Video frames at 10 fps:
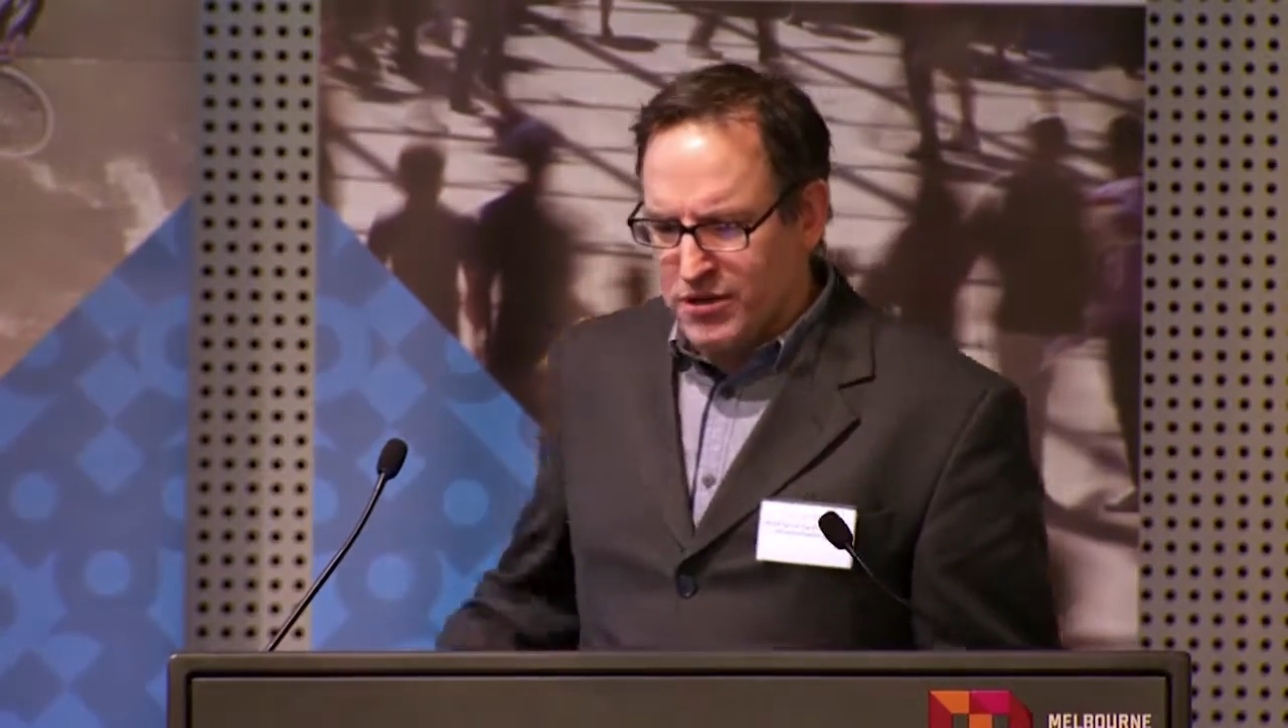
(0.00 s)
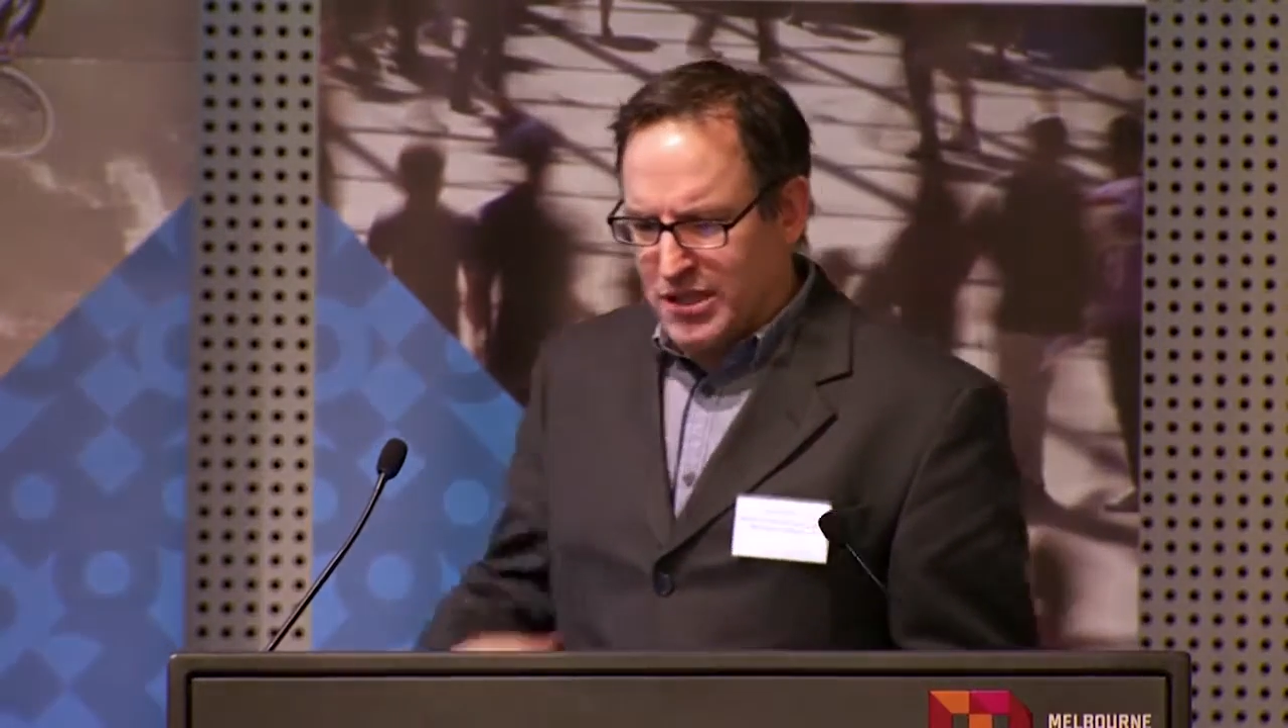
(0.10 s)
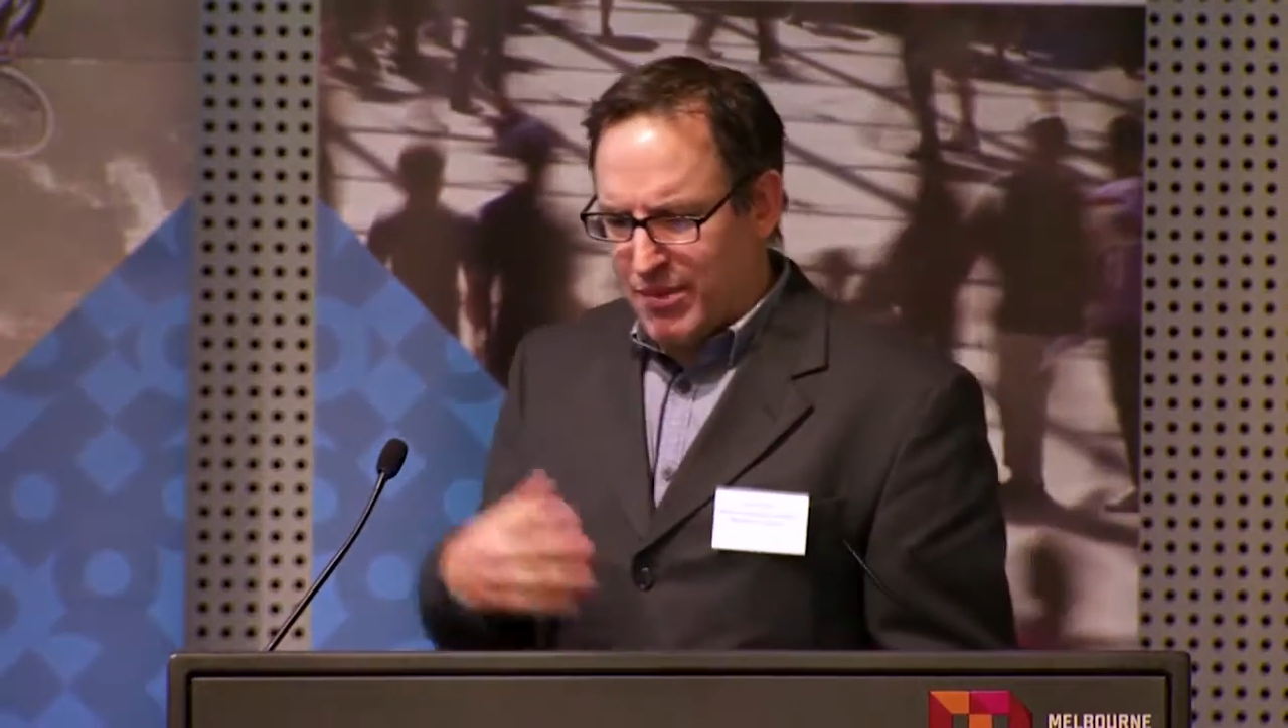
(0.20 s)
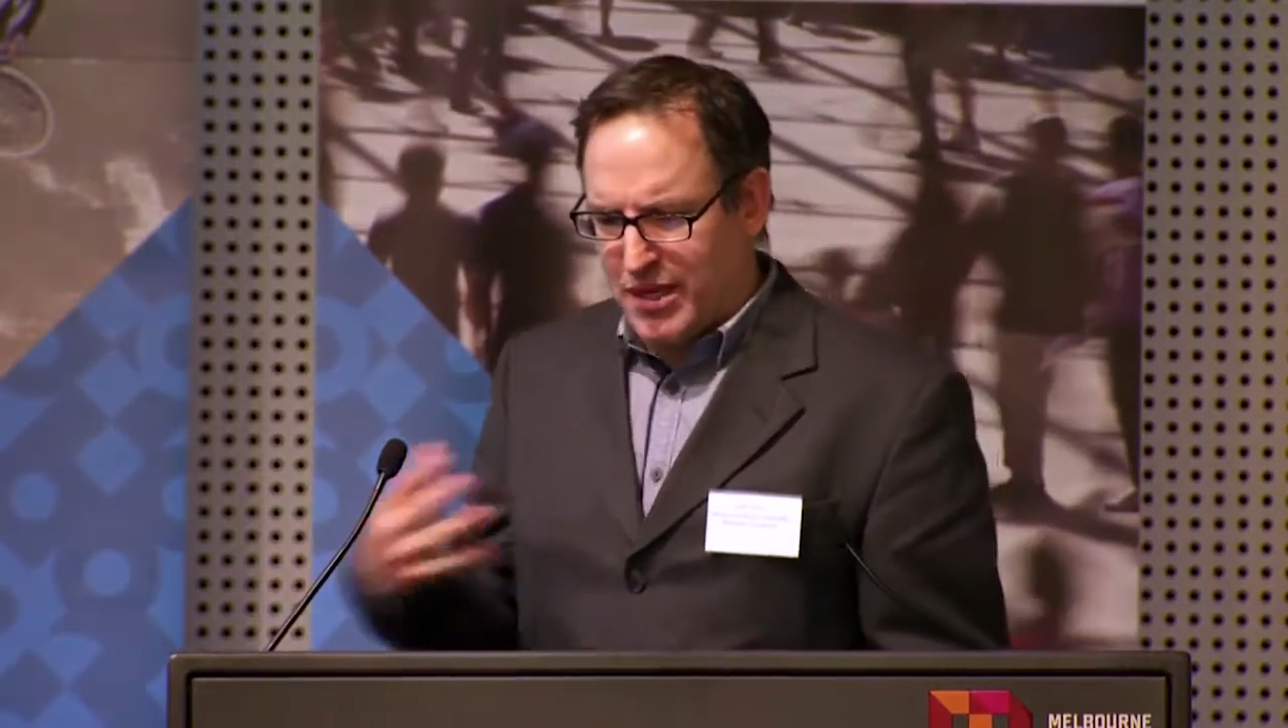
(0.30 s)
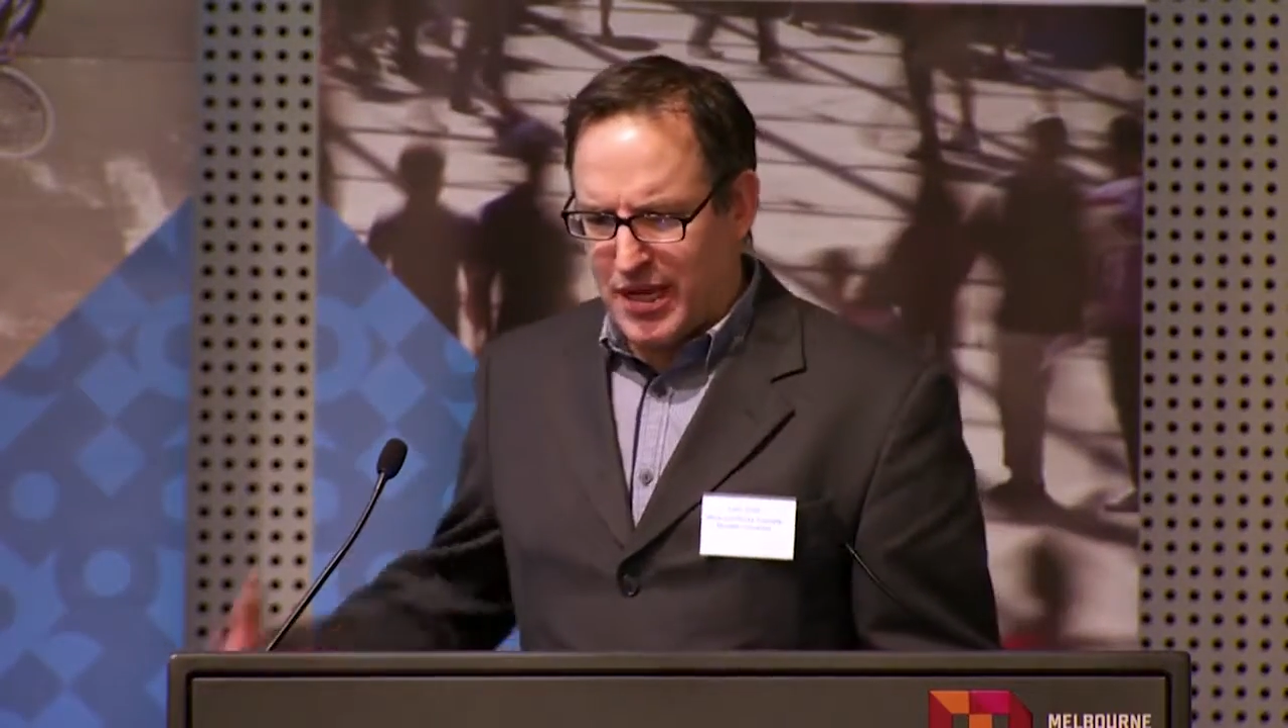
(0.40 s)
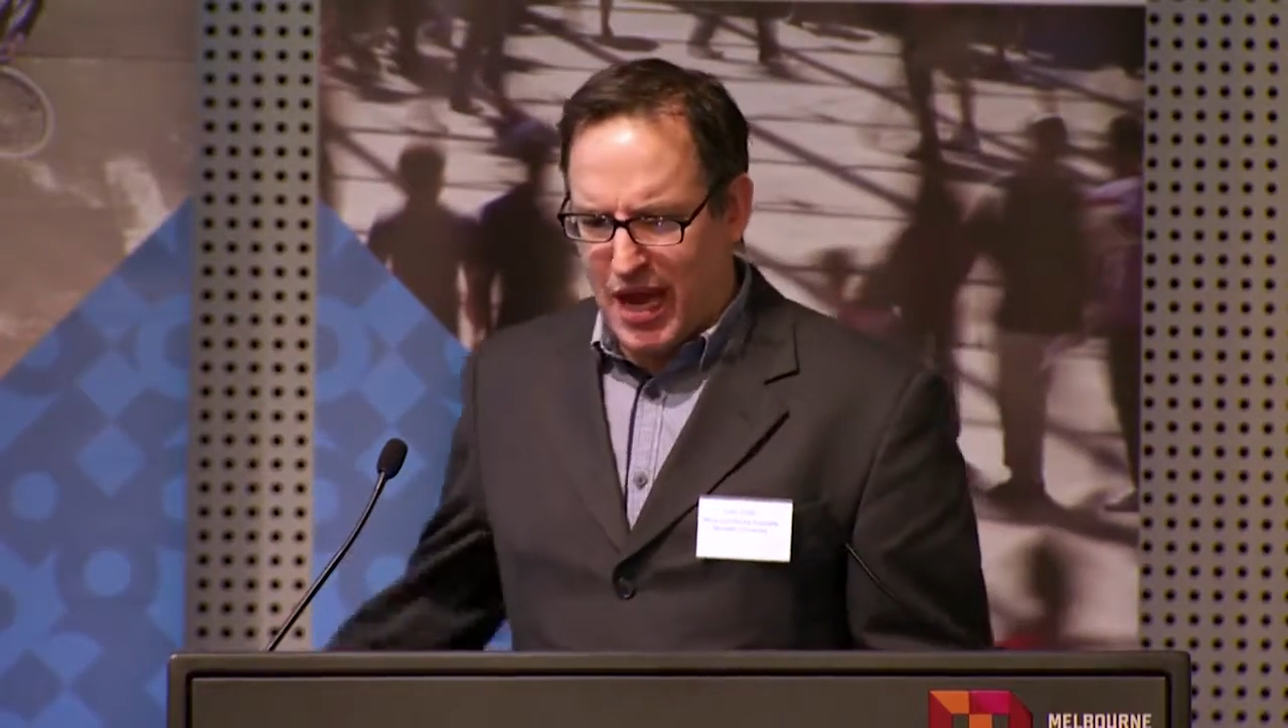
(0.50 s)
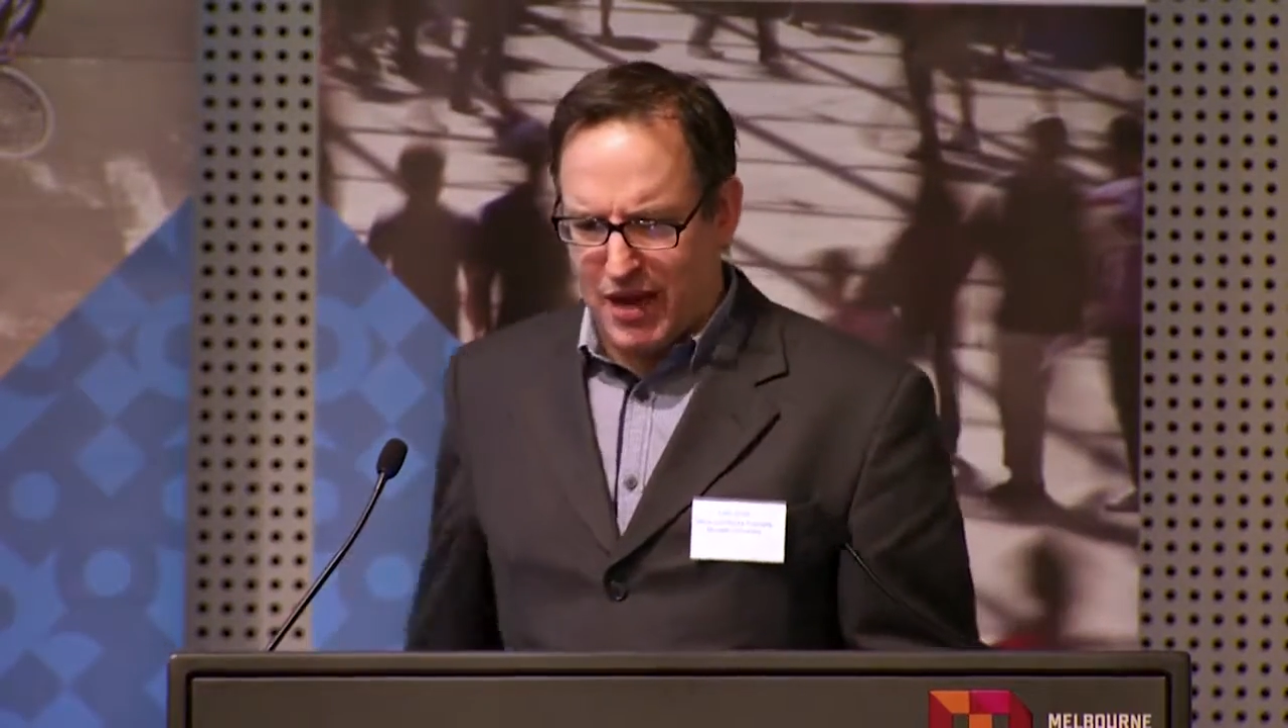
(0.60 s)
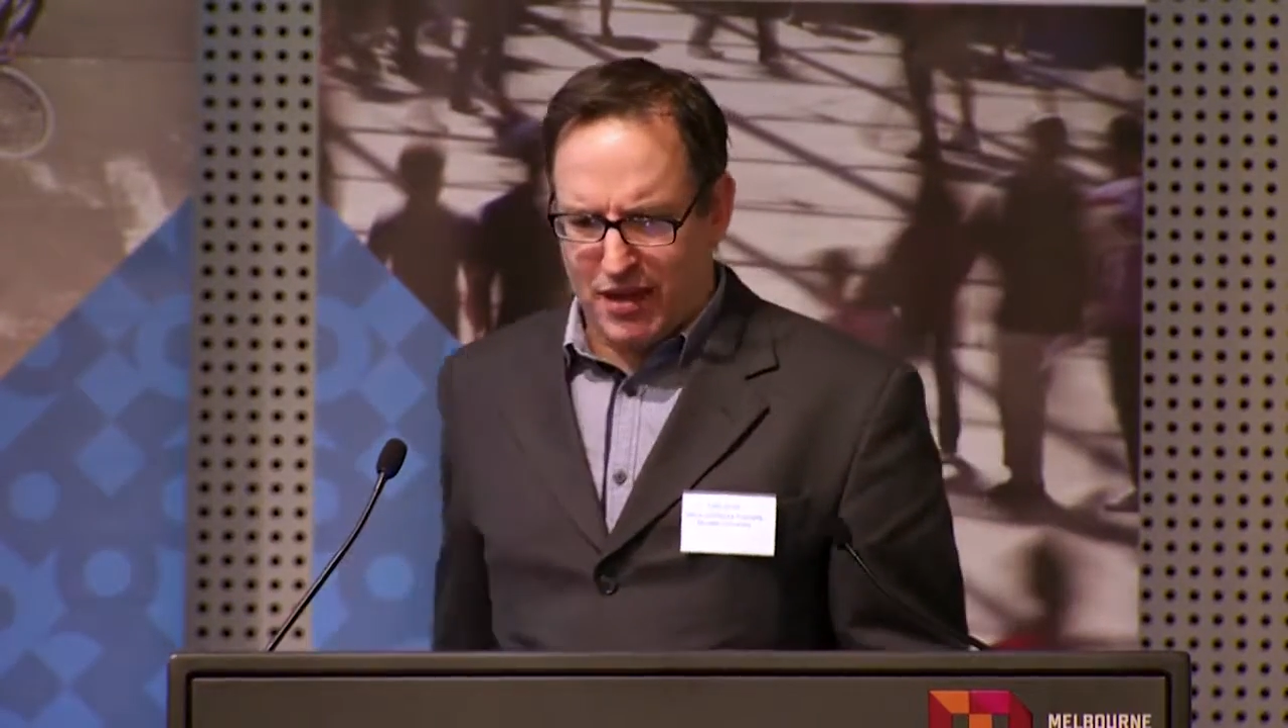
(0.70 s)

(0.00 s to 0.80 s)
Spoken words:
some of the data